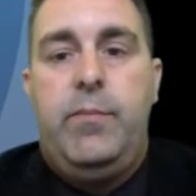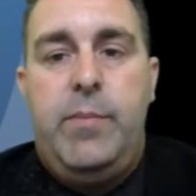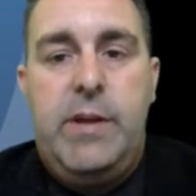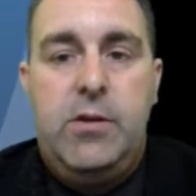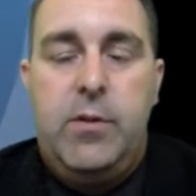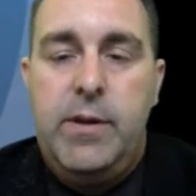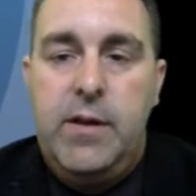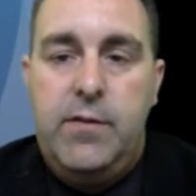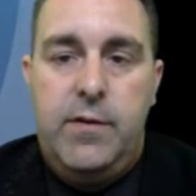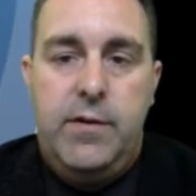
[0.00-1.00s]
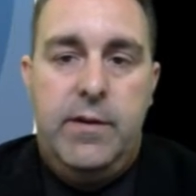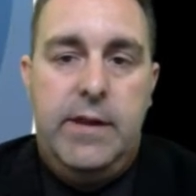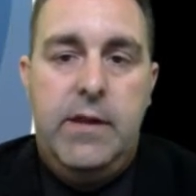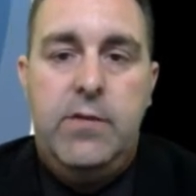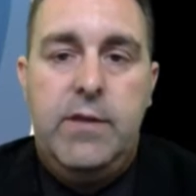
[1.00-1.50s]
been nominated for
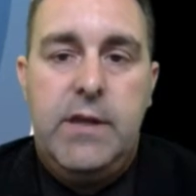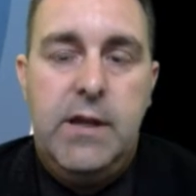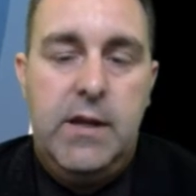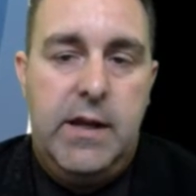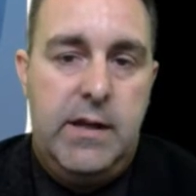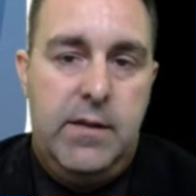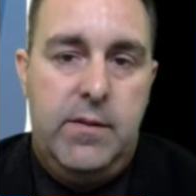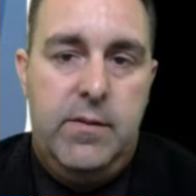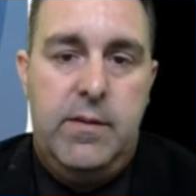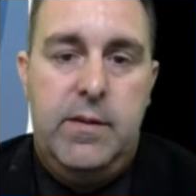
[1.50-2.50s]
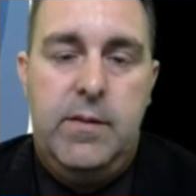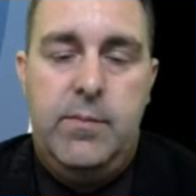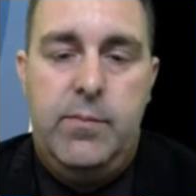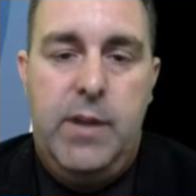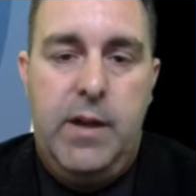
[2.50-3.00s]
Leader of the Year in
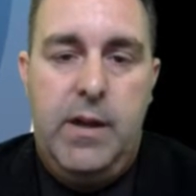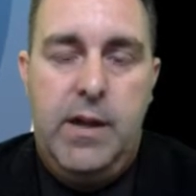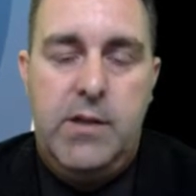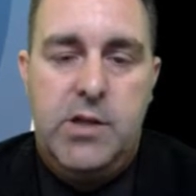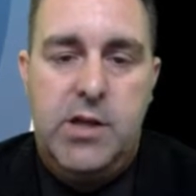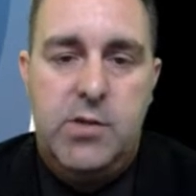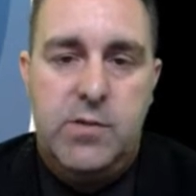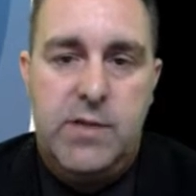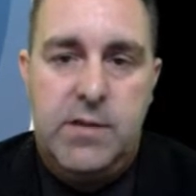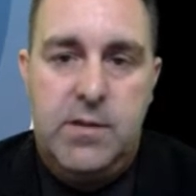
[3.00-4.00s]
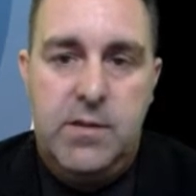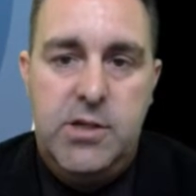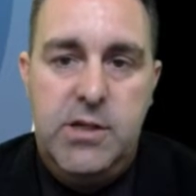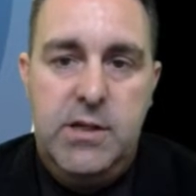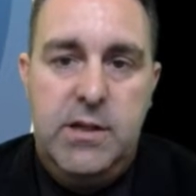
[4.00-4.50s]
Educational
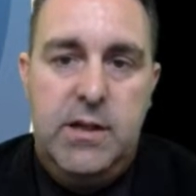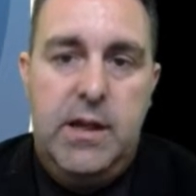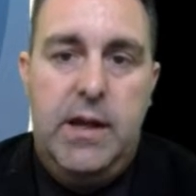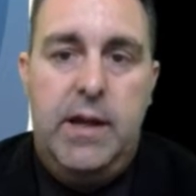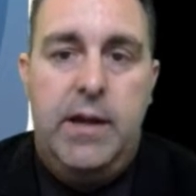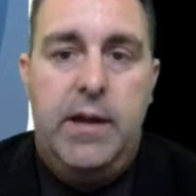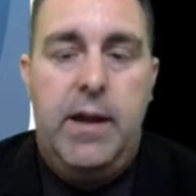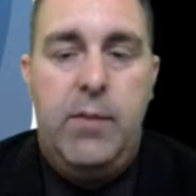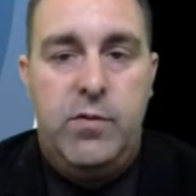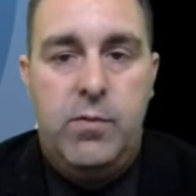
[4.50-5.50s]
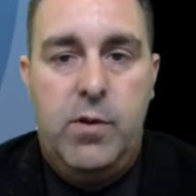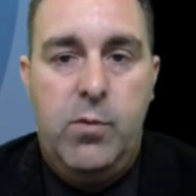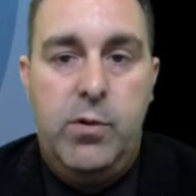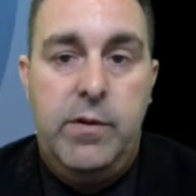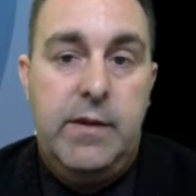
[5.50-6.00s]
Technology and was
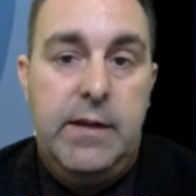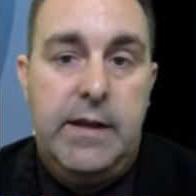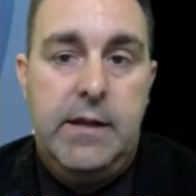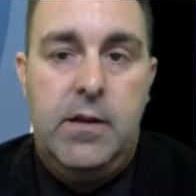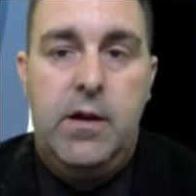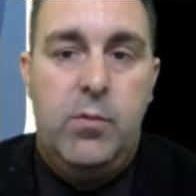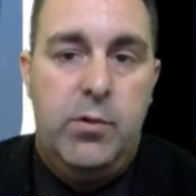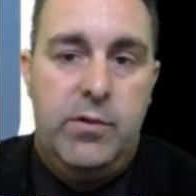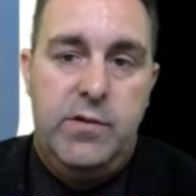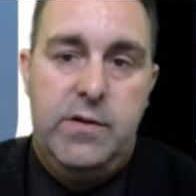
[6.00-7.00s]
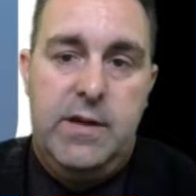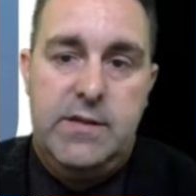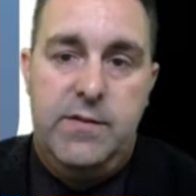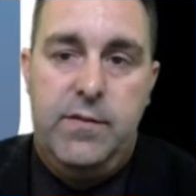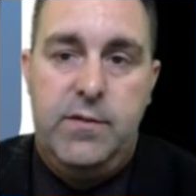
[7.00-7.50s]
awarded the Leading Light Award in
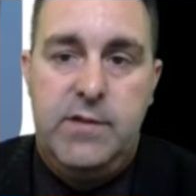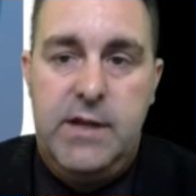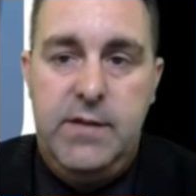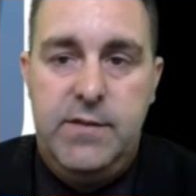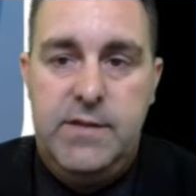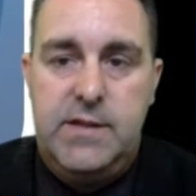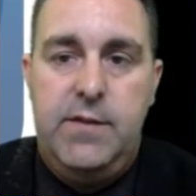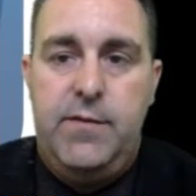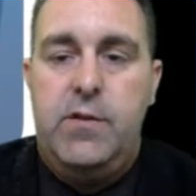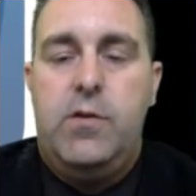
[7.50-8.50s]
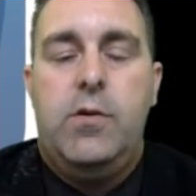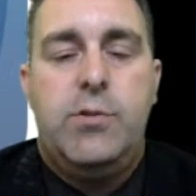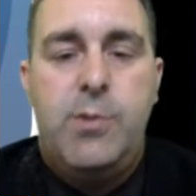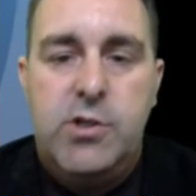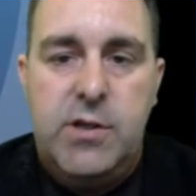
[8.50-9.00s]
2014 for significant
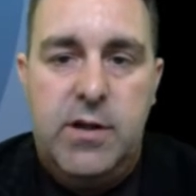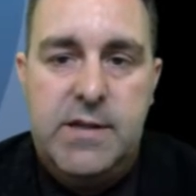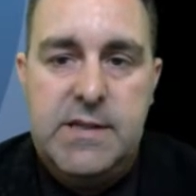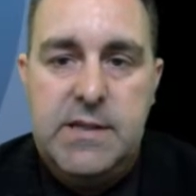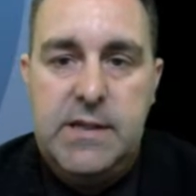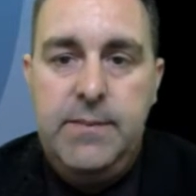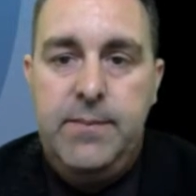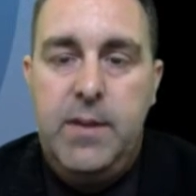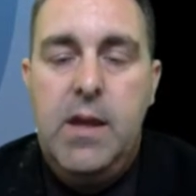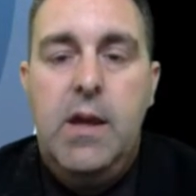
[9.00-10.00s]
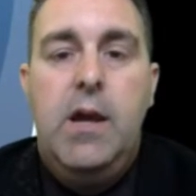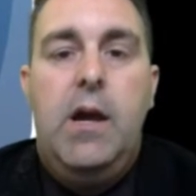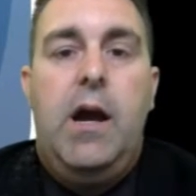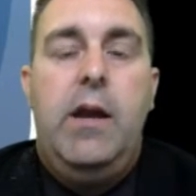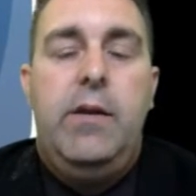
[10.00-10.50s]
contribution in ICT.
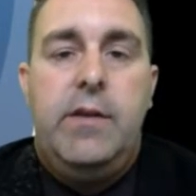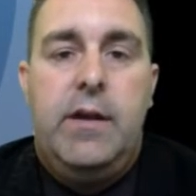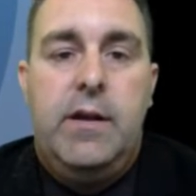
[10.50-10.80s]
And